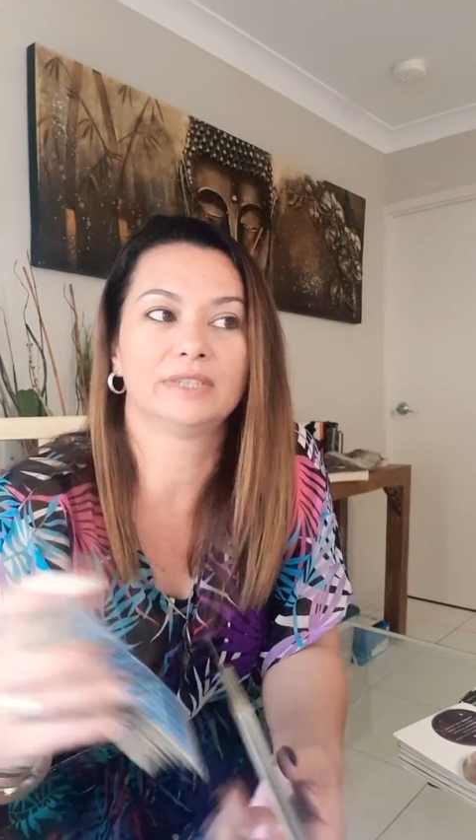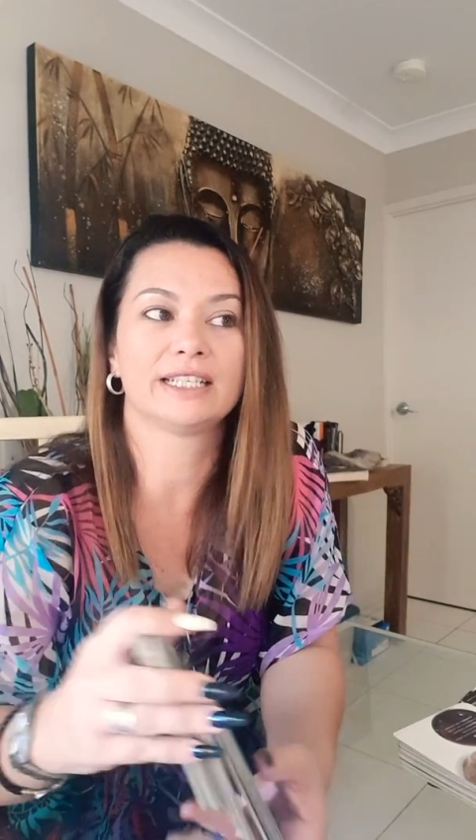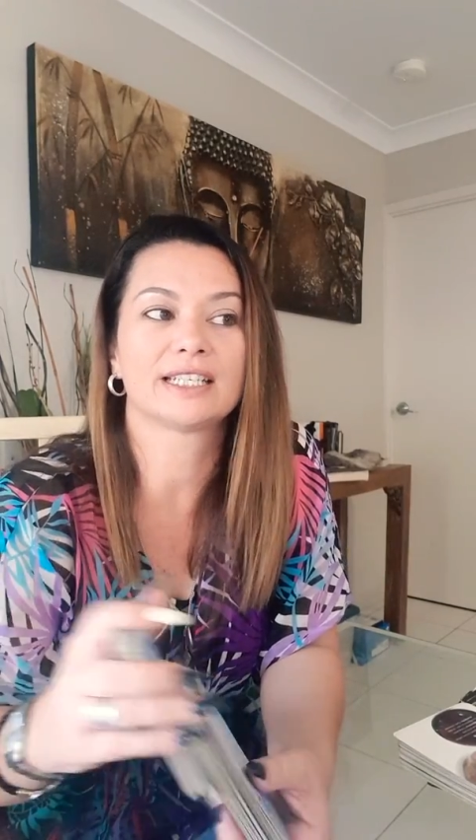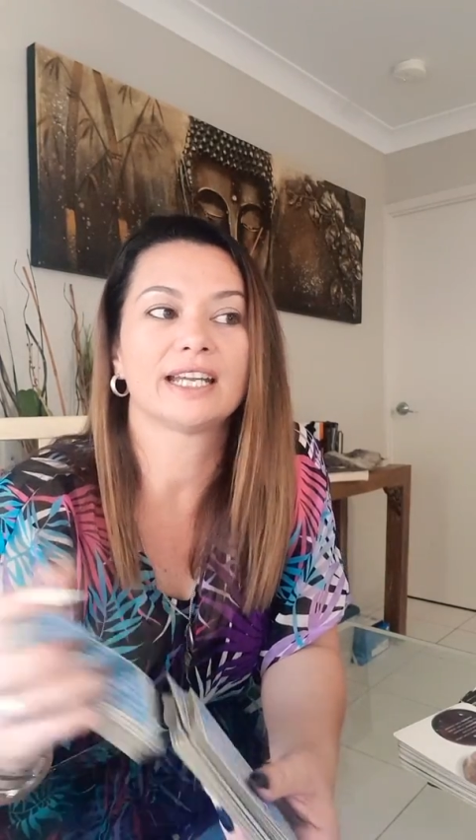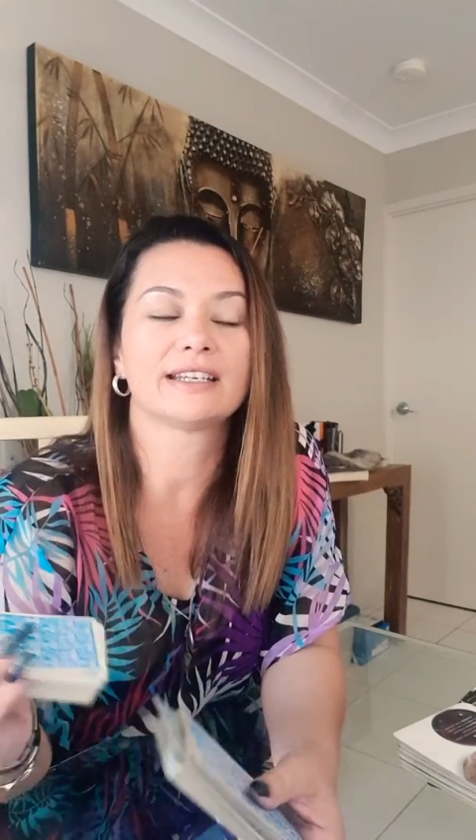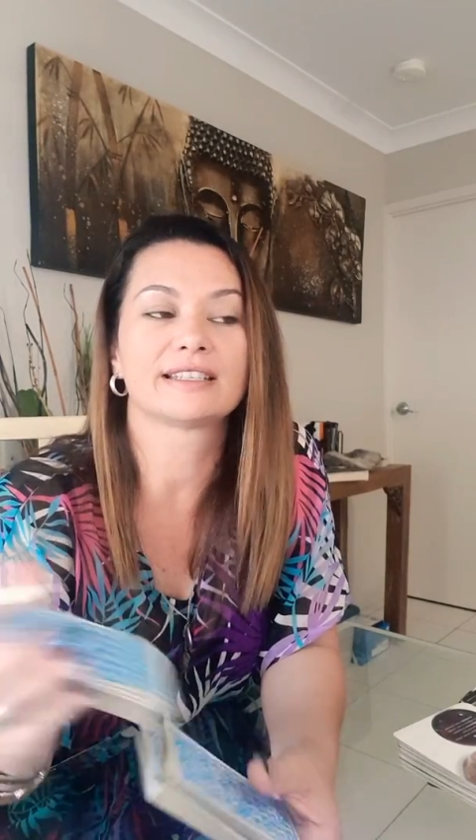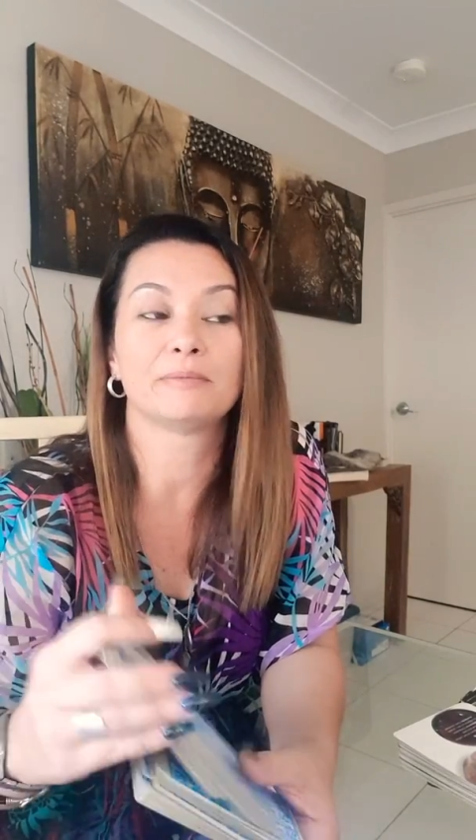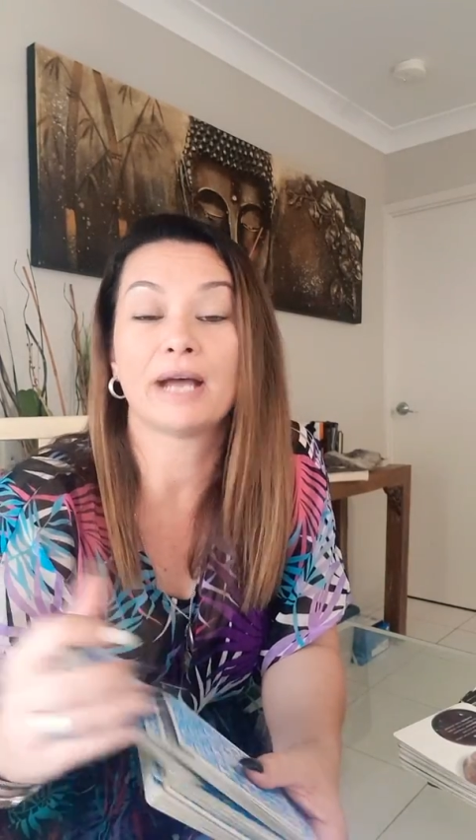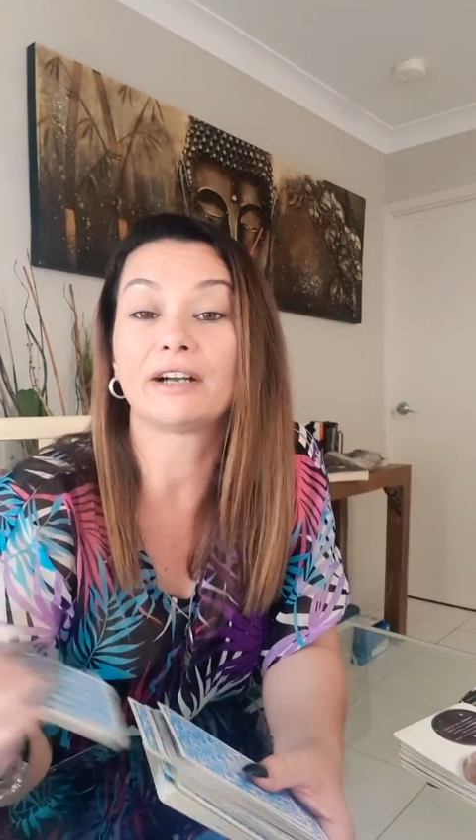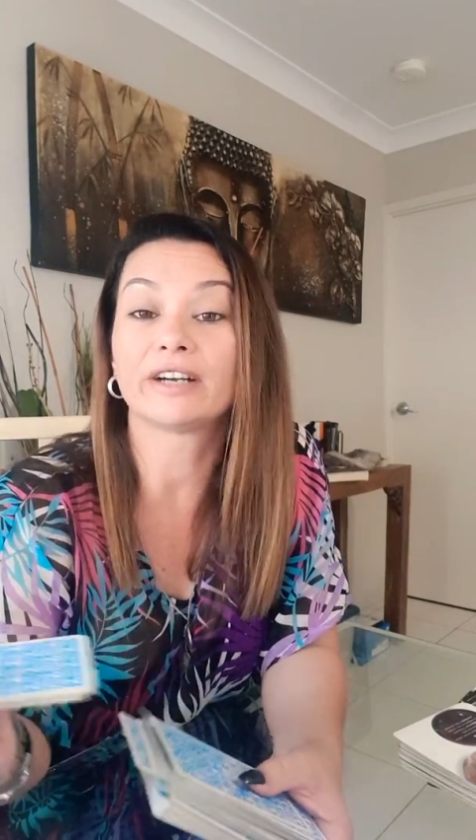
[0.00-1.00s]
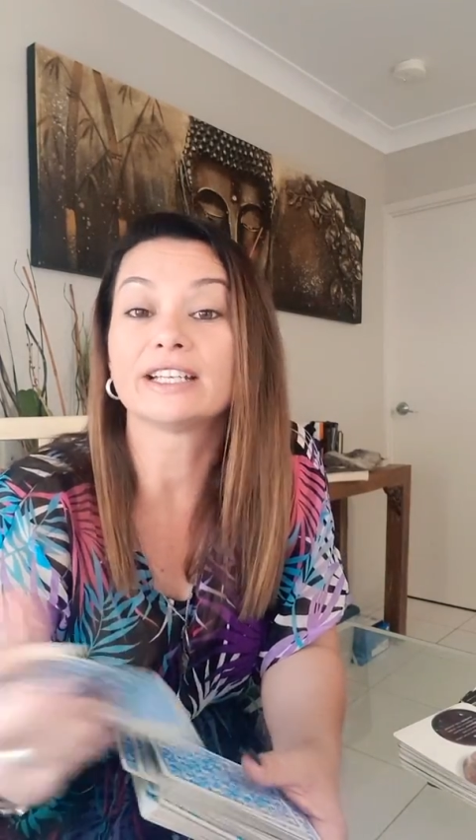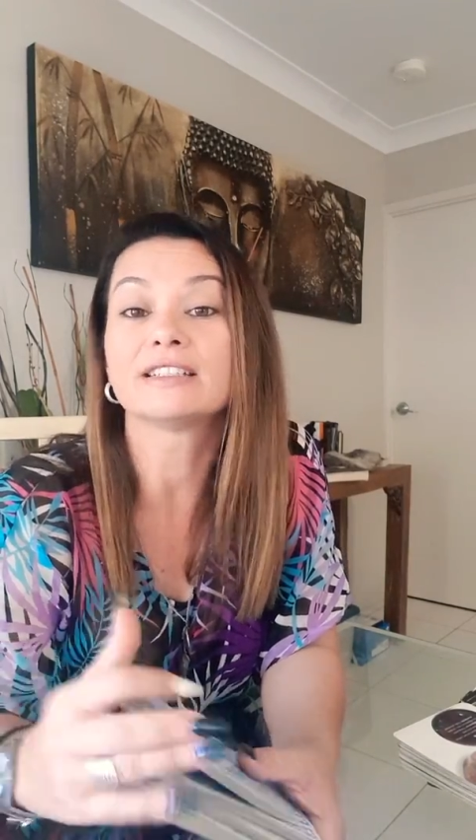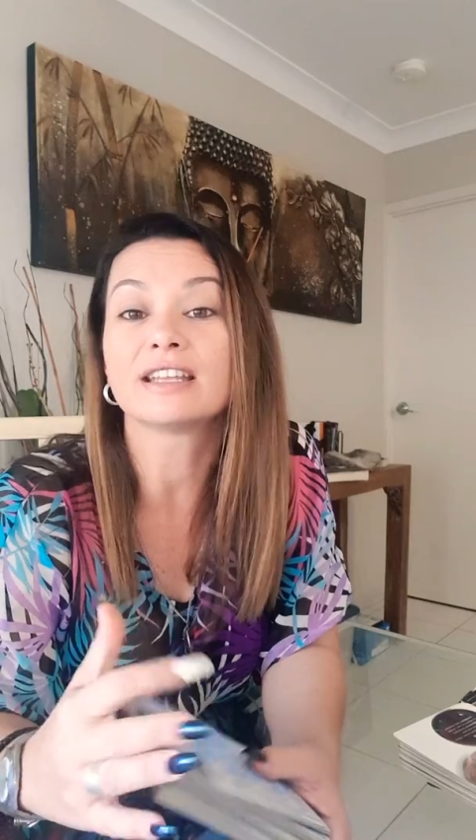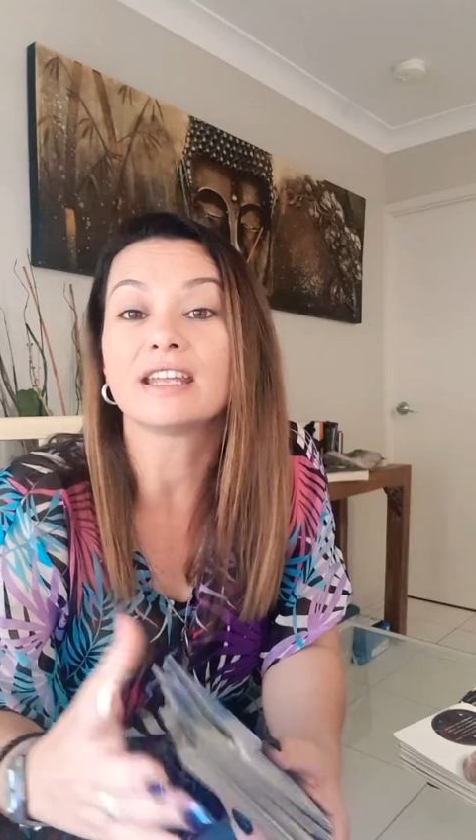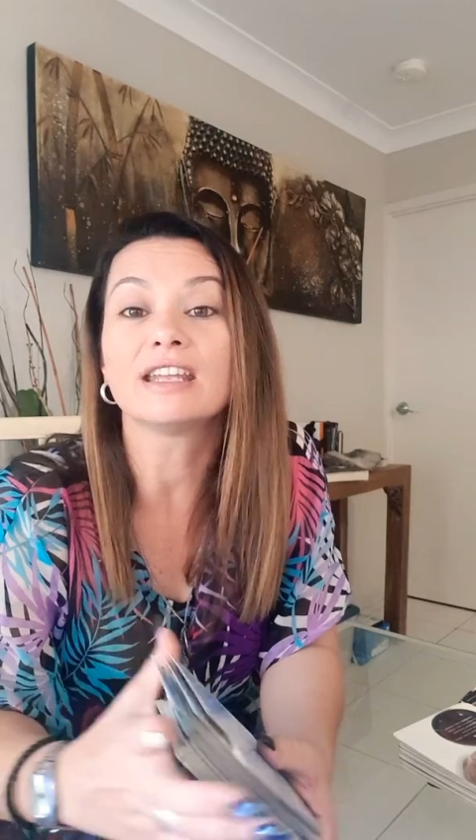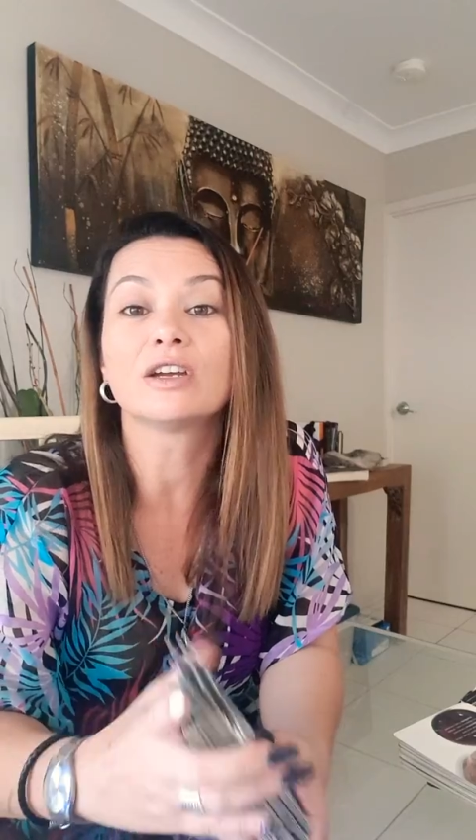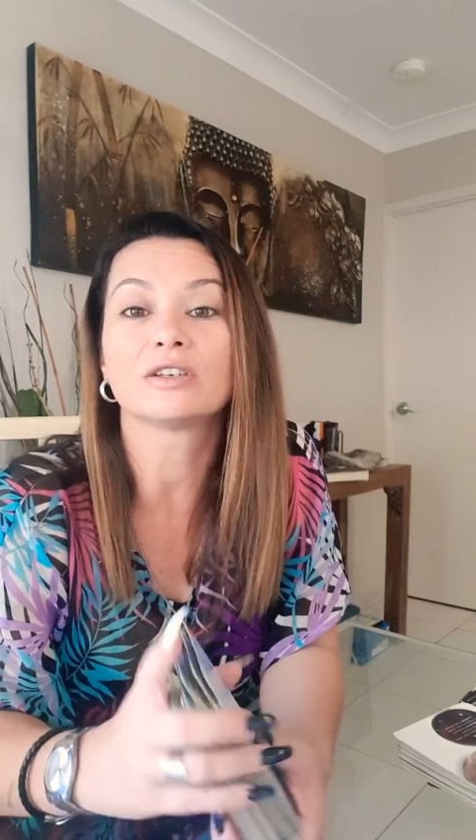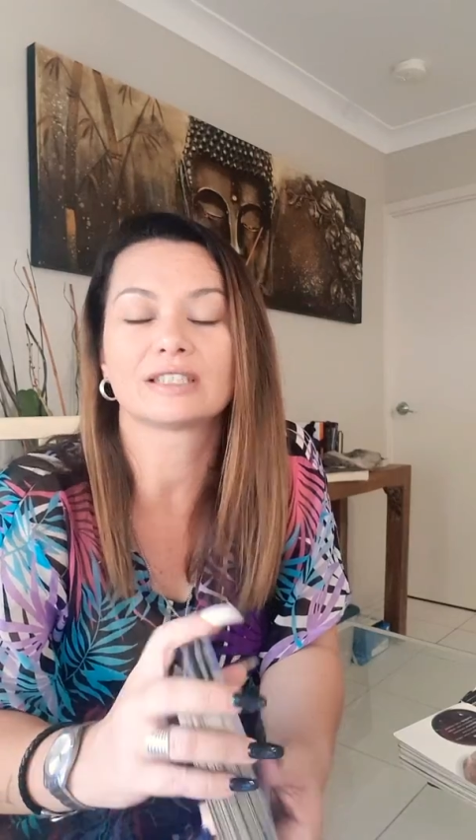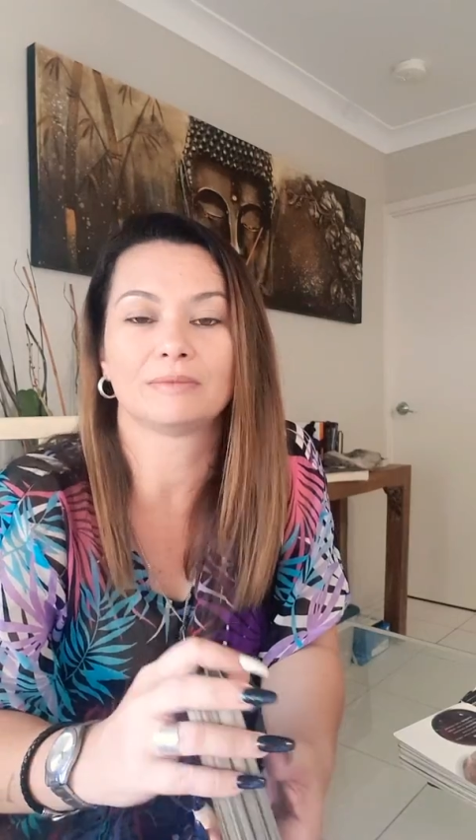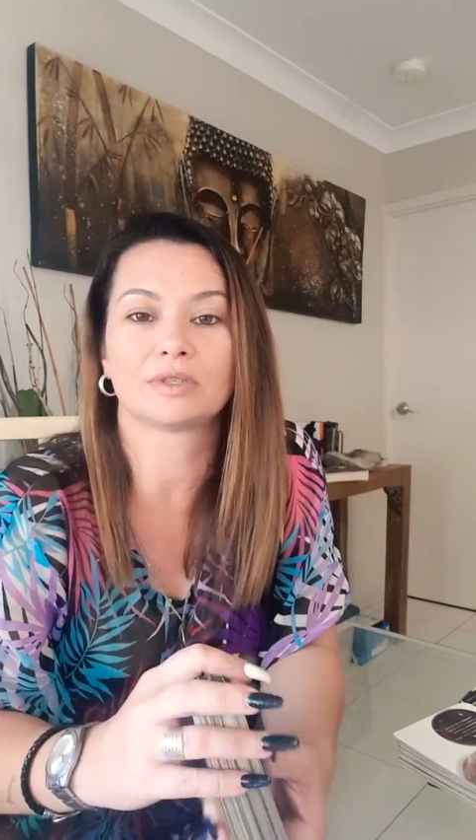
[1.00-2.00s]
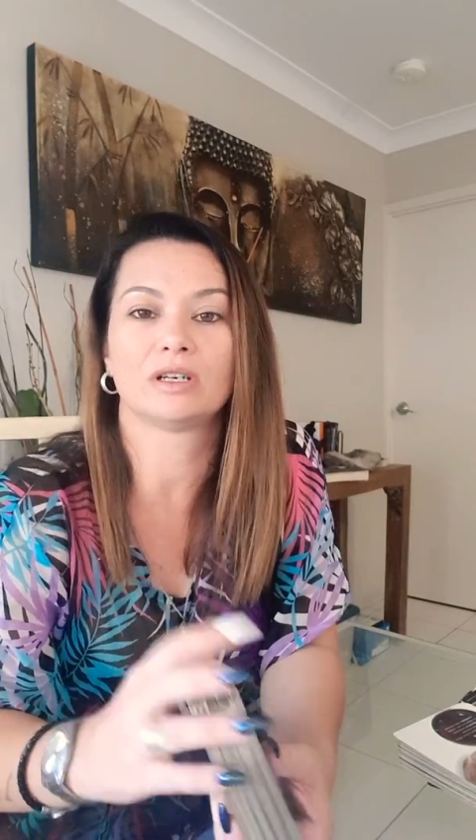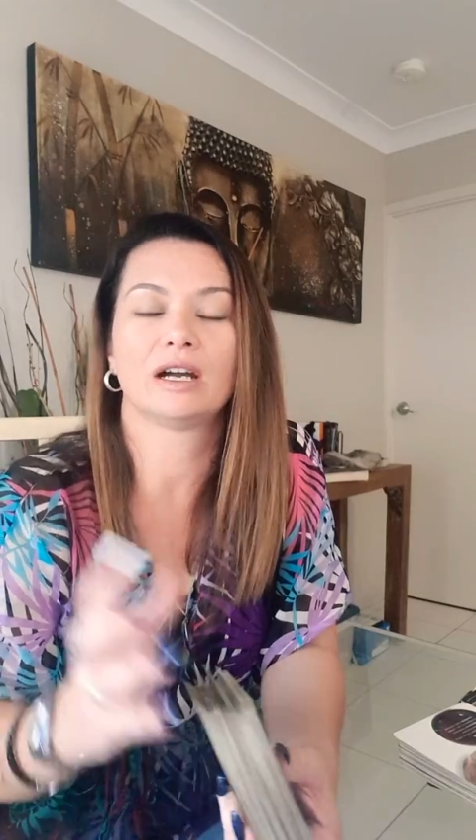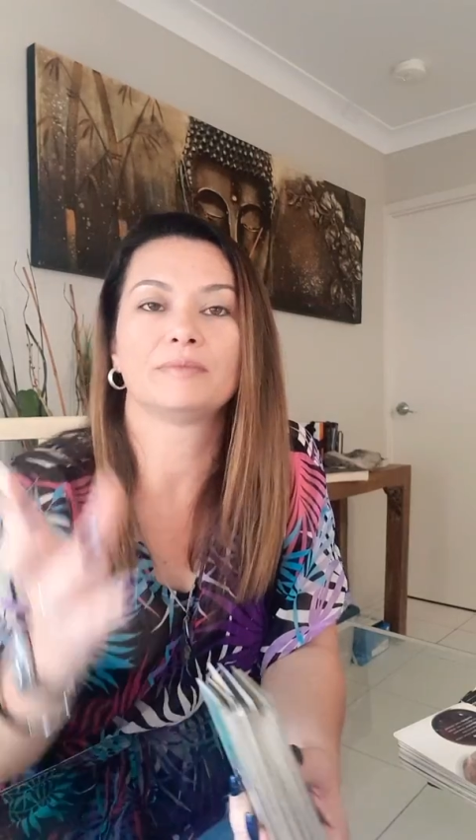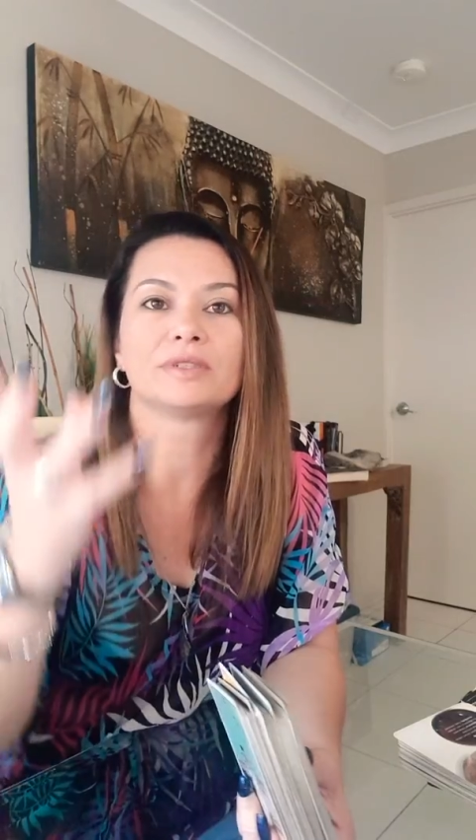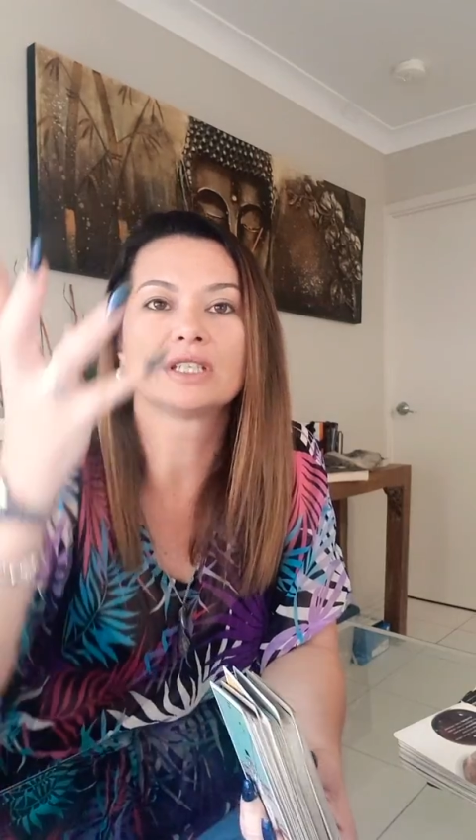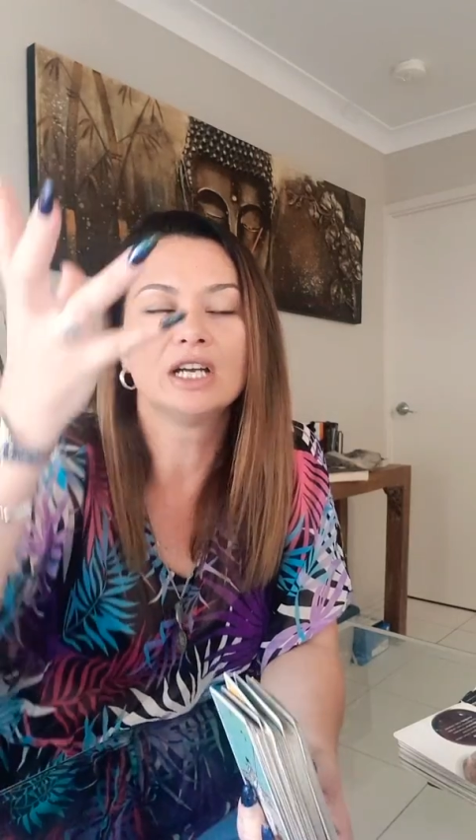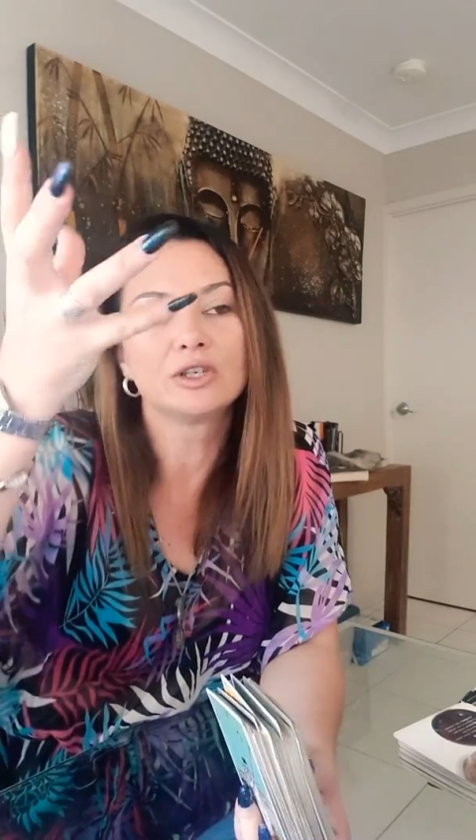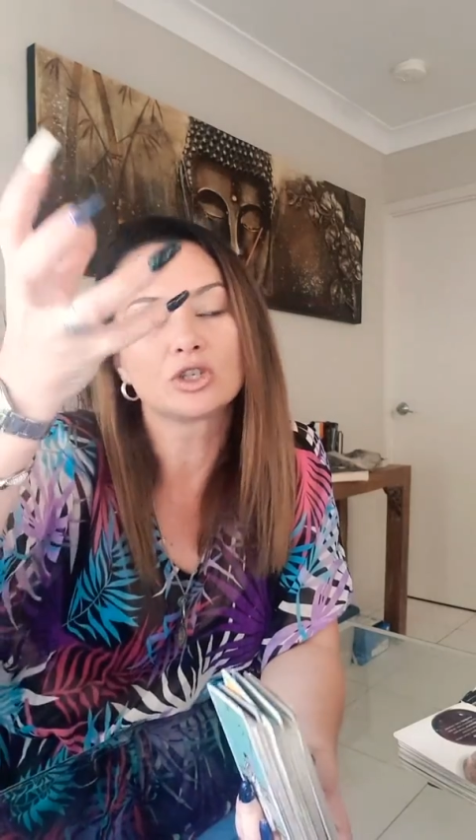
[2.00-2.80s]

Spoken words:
It takes a battering to the ego sometimes